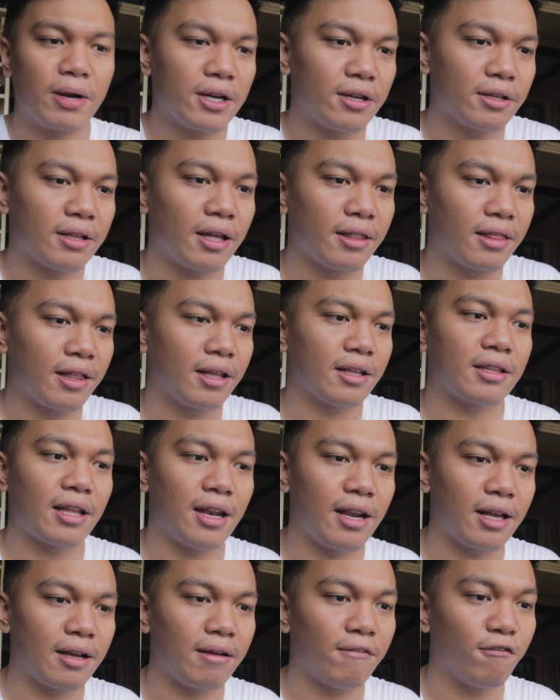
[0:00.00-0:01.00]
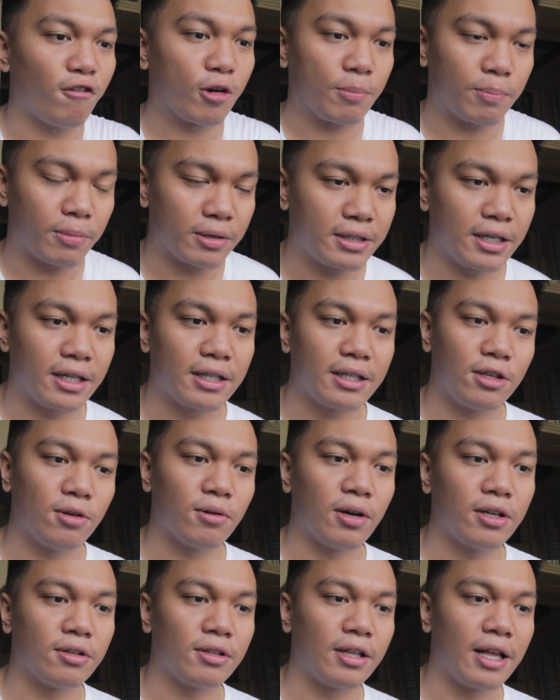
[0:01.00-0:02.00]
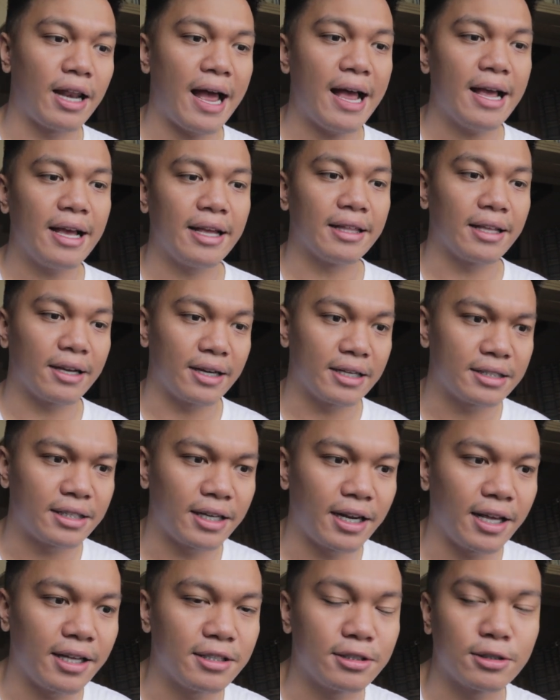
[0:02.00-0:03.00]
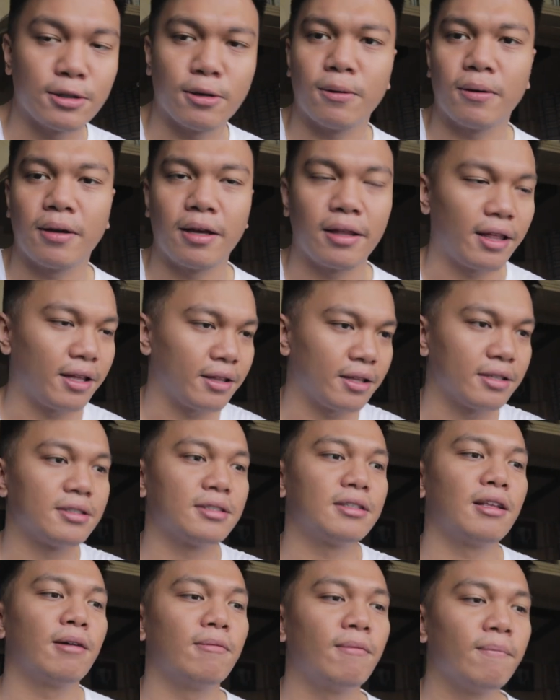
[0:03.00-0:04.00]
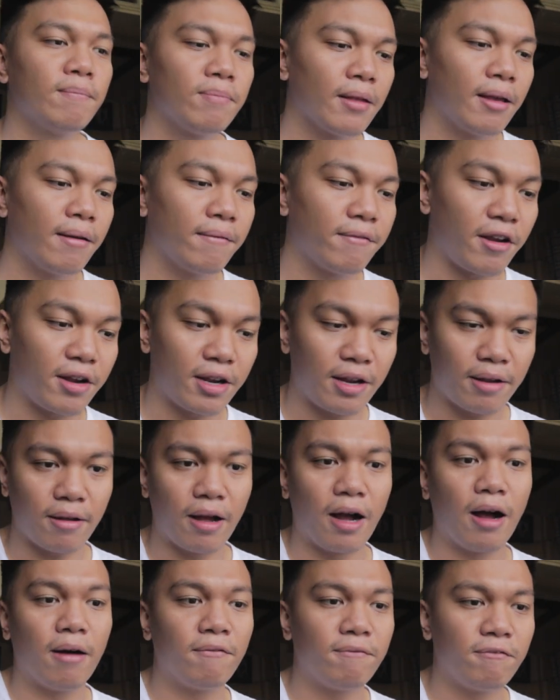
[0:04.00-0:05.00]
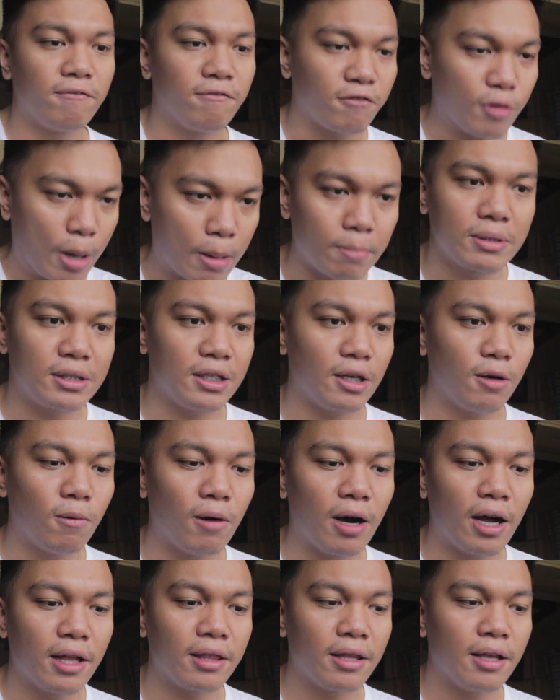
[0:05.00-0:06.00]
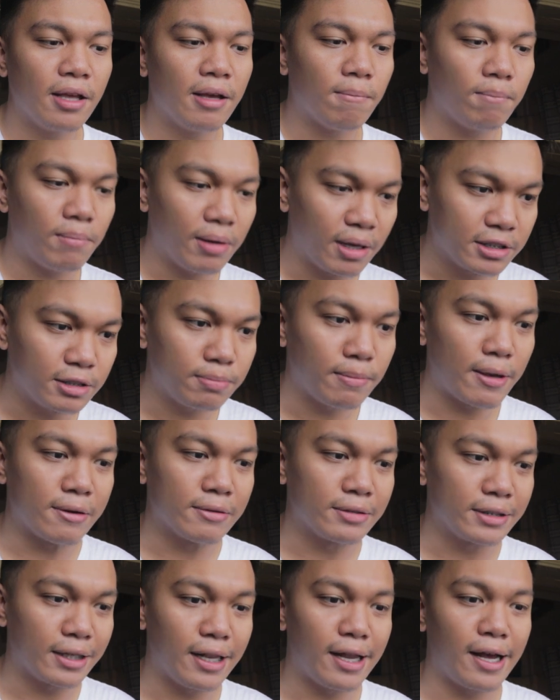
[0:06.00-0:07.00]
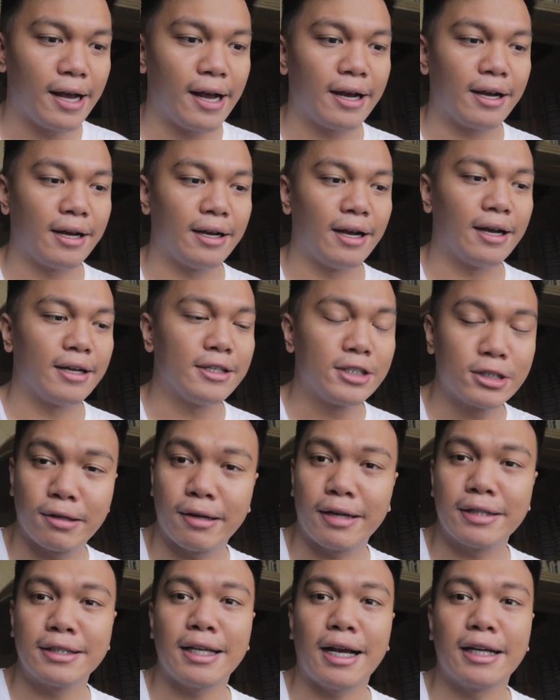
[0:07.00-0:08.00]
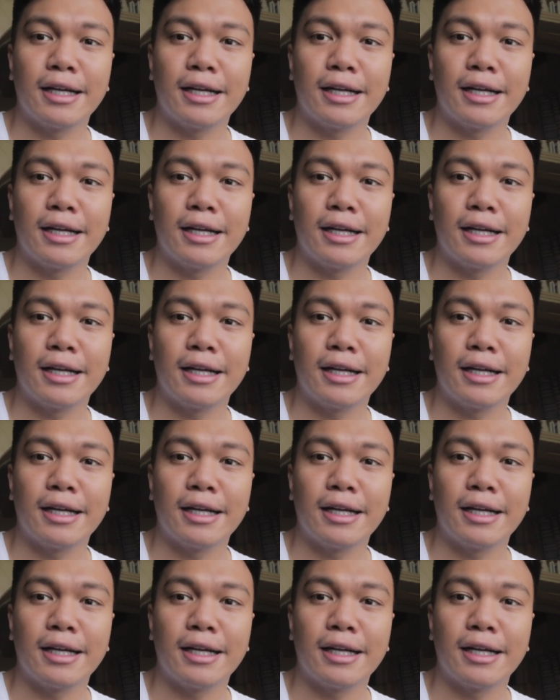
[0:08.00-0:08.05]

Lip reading: period, I think talagang 4% yung ano nila, interest rate. So I think this is the very promising one. Plus meron silang insurance